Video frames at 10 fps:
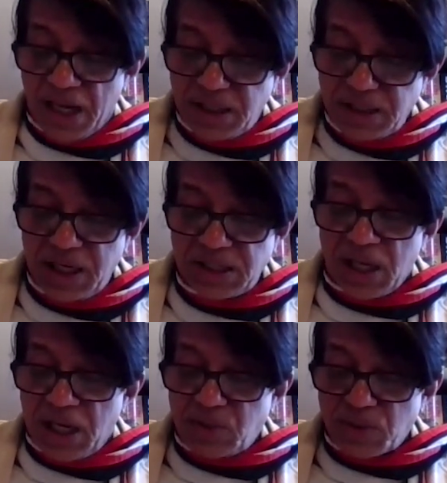
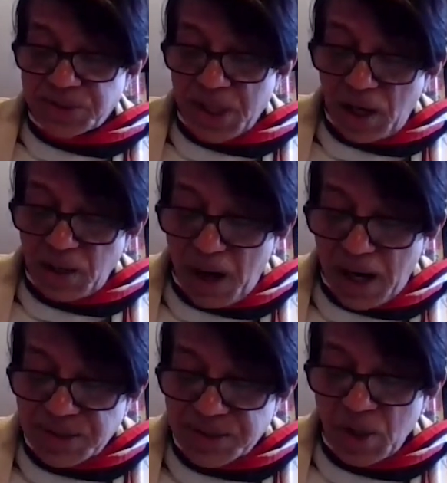Indeed, it was Karl
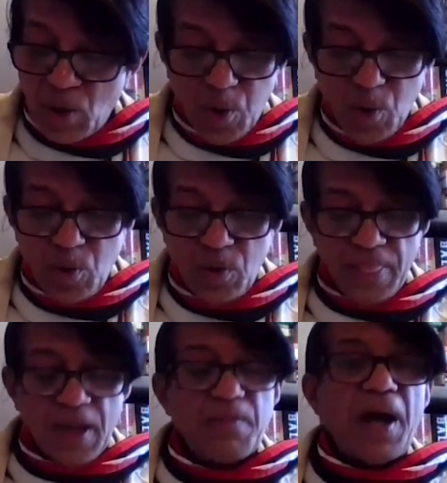Marx who,
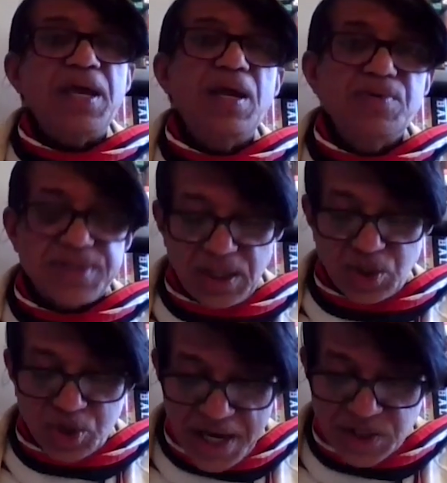by using
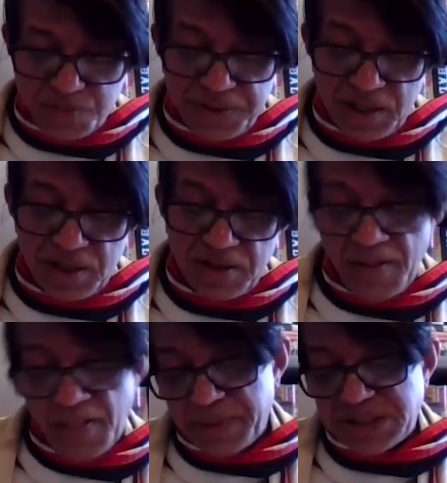Shakespeare,
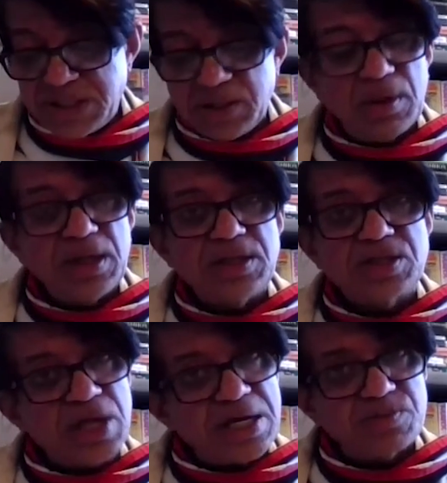particularly the
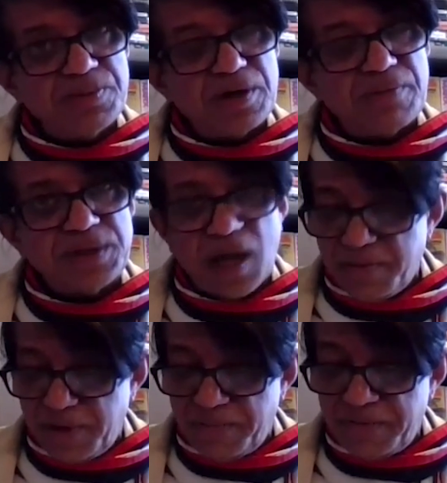Shakespeare of
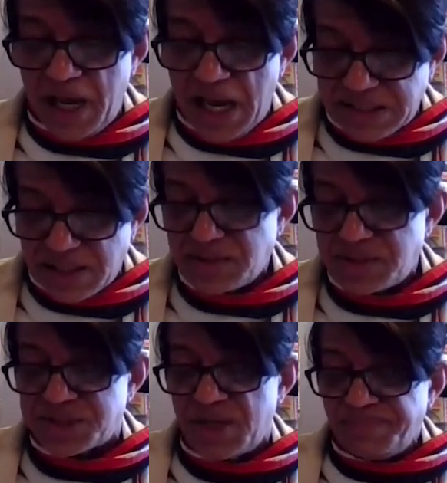Timon of
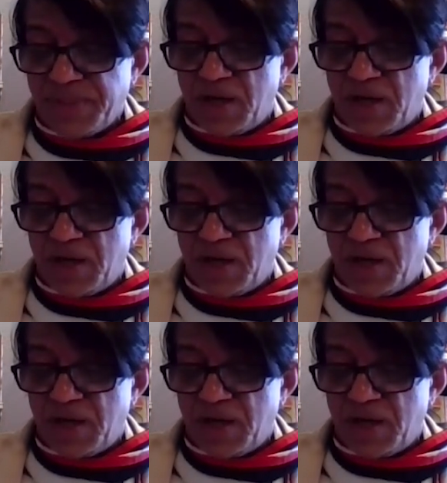Athens,